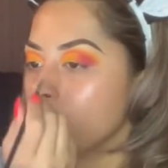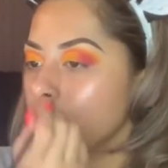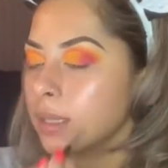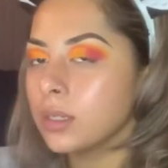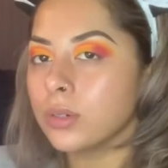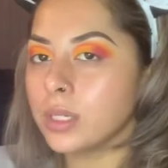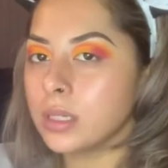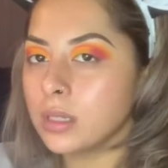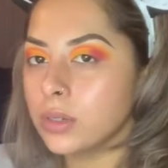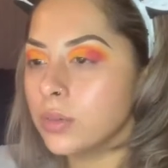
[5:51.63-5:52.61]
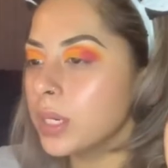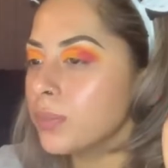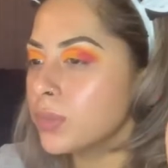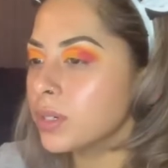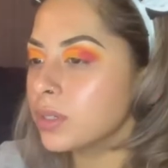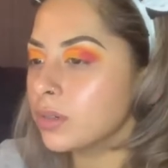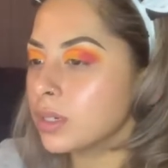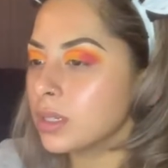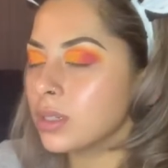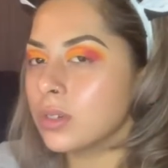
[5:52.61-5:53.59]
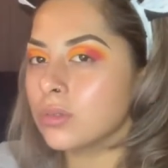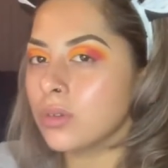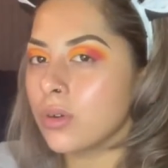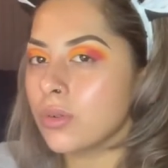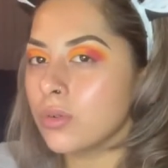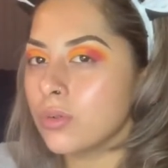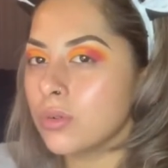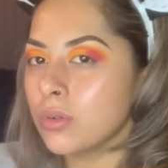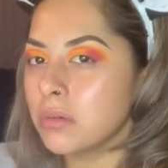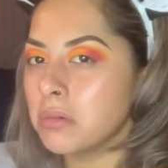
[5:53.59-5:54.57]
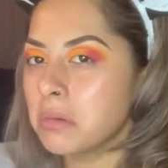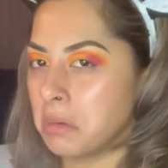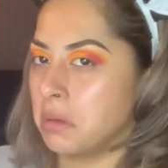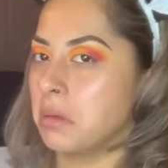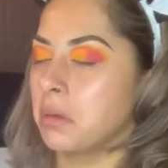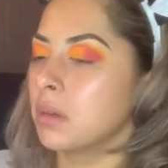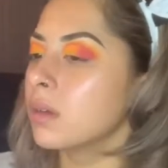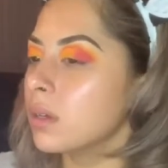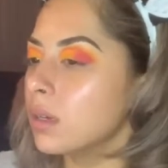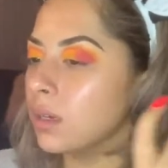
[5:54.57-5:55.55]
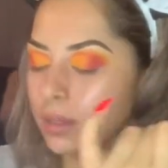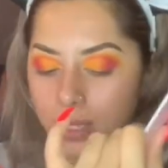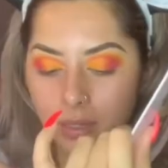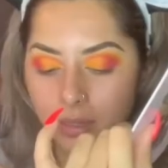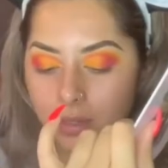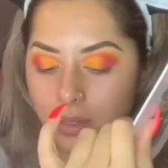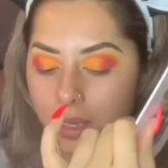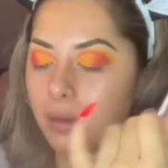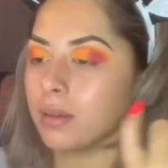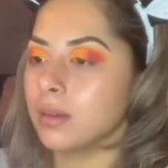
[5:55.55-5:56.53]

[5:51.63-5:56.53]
cut the crease a little bit more so it doesn't look so like it looks like